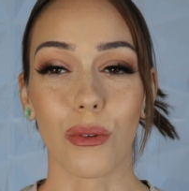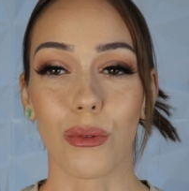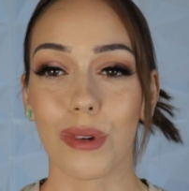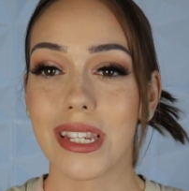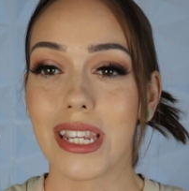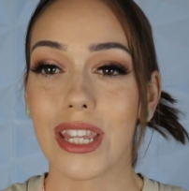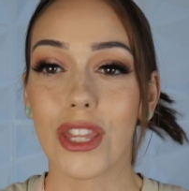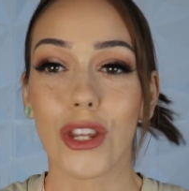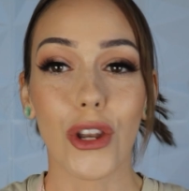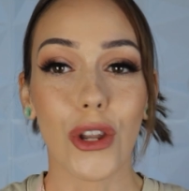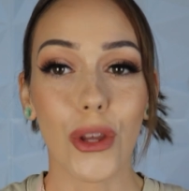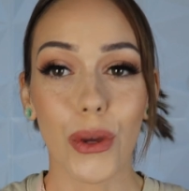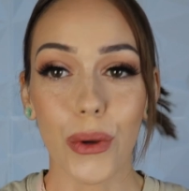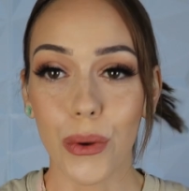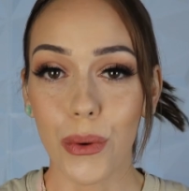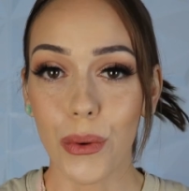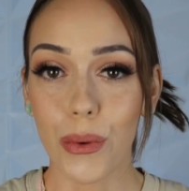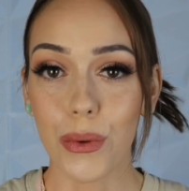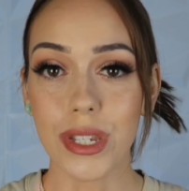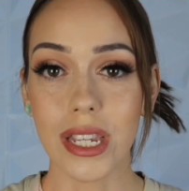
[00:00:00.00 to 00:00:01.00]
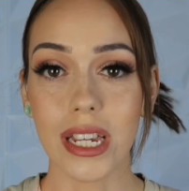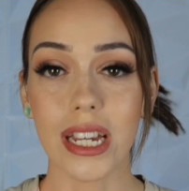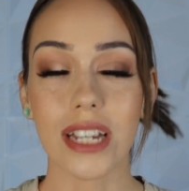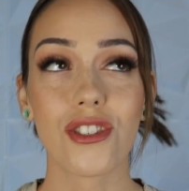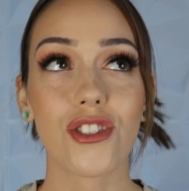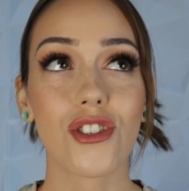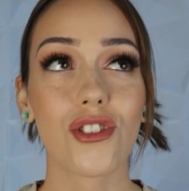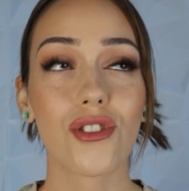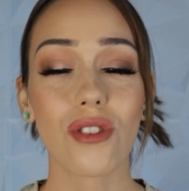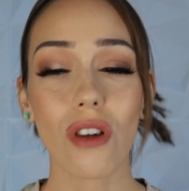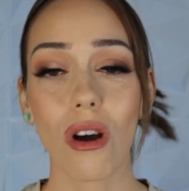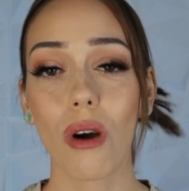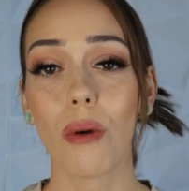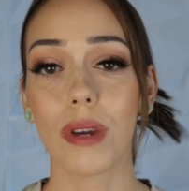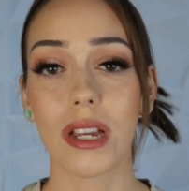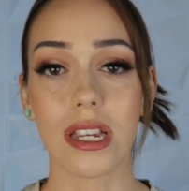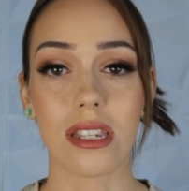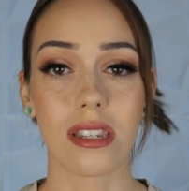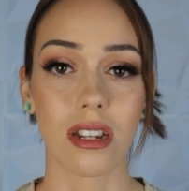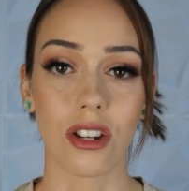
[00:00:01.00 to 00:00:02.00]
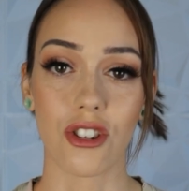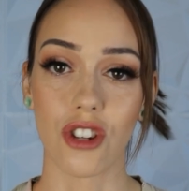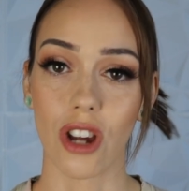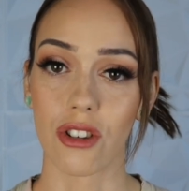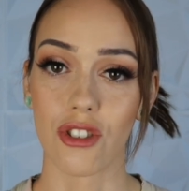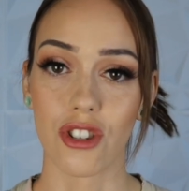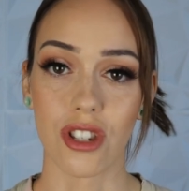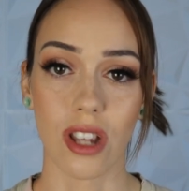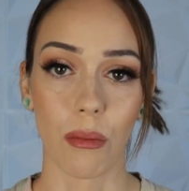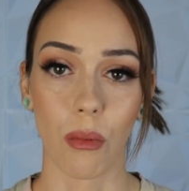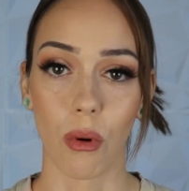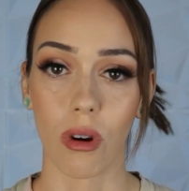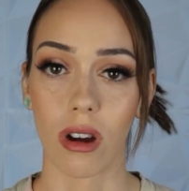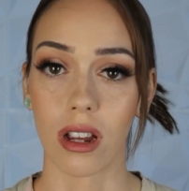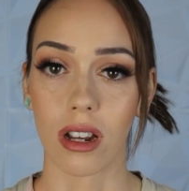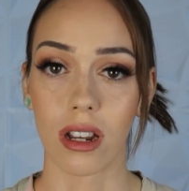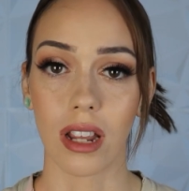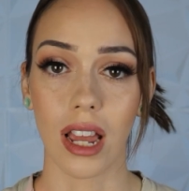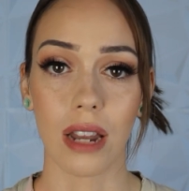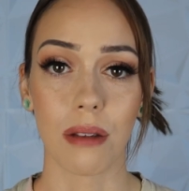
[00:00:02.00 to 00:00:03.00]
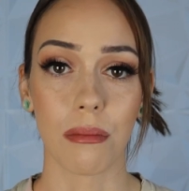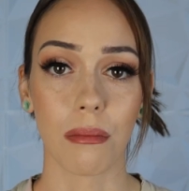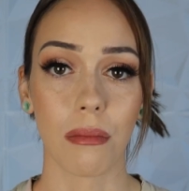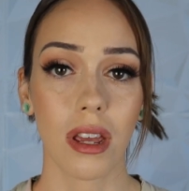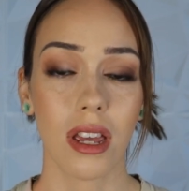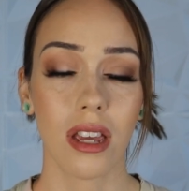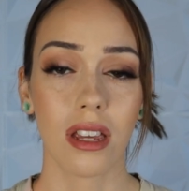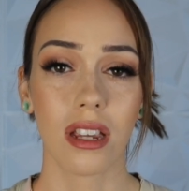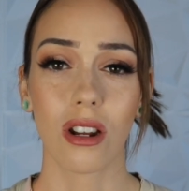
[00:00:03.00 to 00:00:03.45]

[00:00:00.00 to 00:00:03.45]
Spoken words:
we see the news, it's so easy to judge someone and,